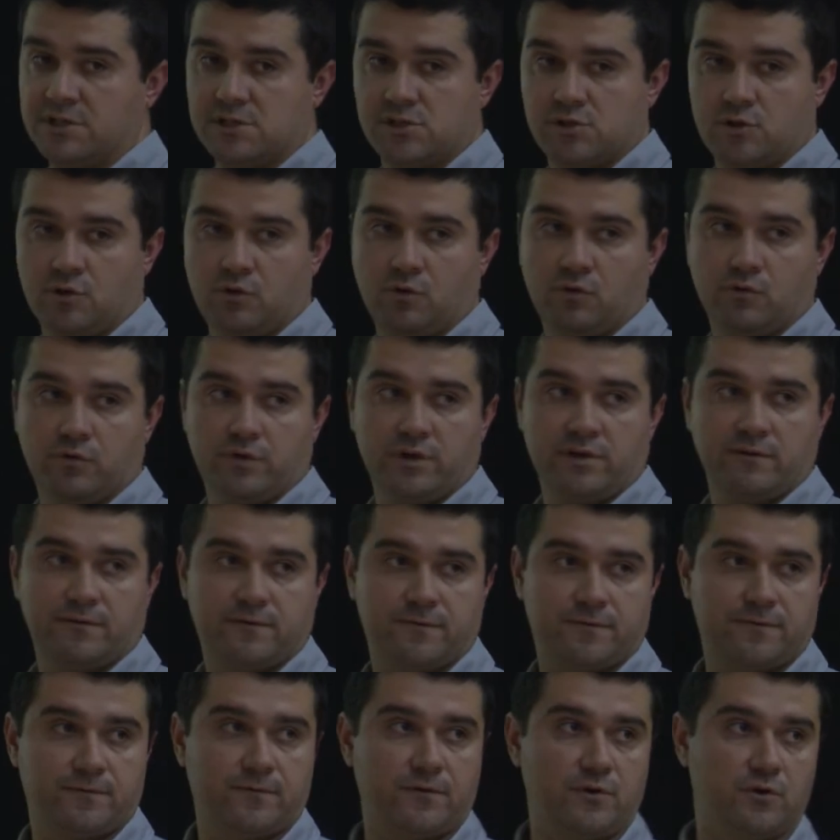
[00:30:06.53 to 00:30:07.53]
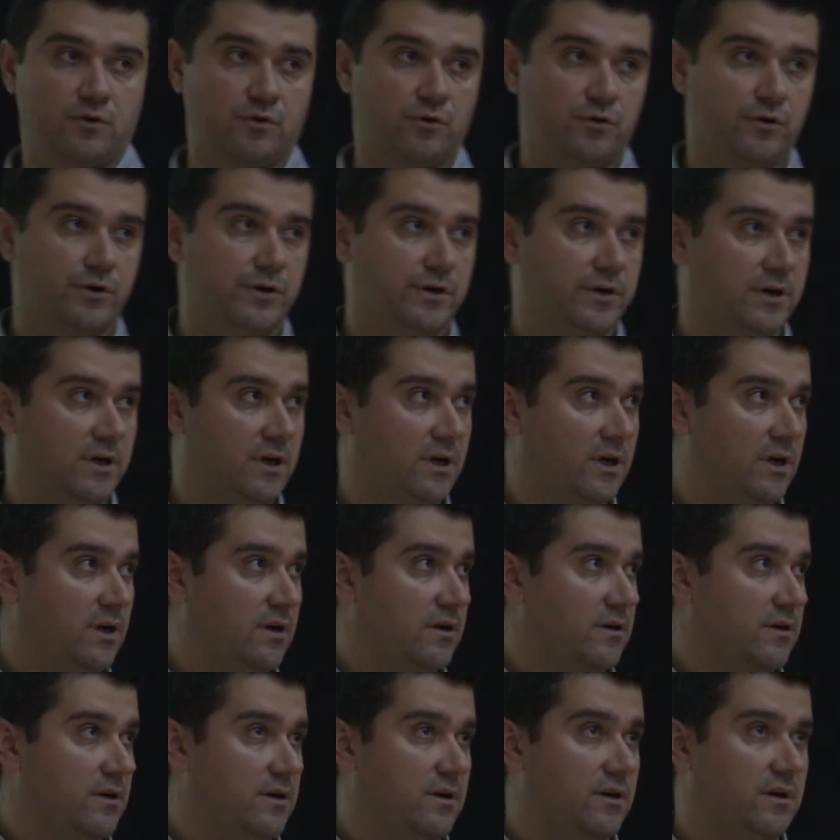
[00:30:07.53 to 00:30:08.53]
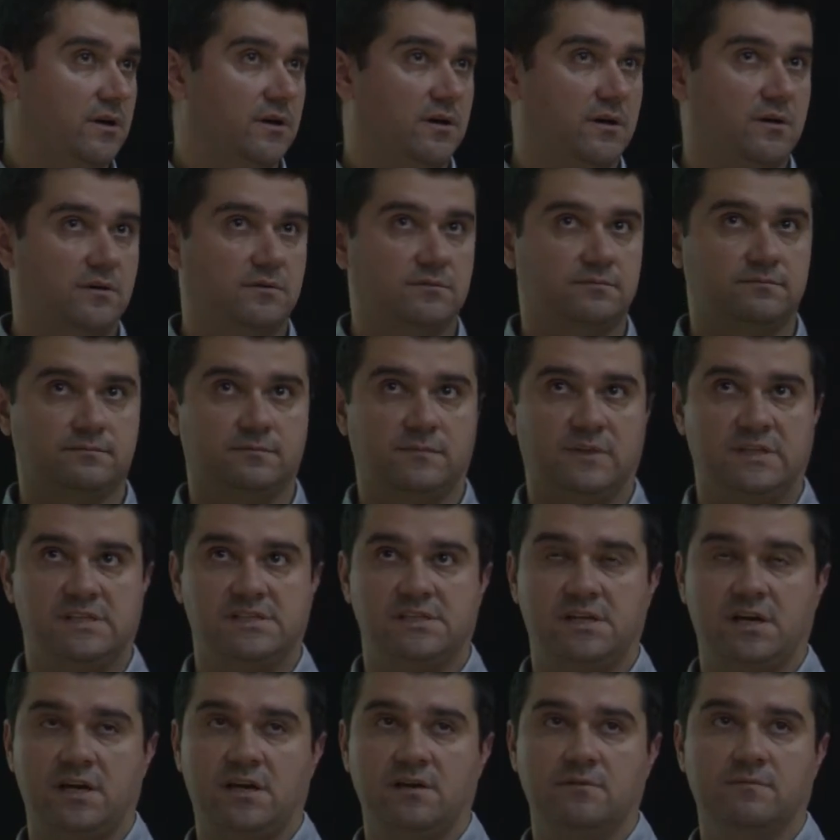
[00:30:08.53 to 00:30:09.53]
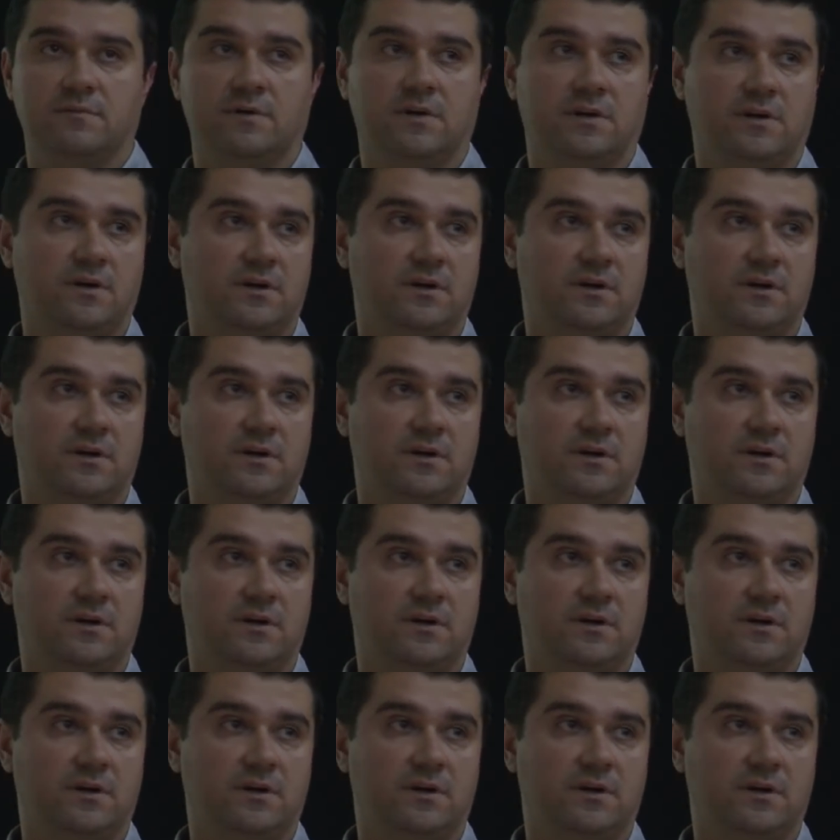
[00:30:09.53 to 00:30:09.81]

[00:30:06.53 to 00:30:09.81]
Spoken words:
So if your, let's say,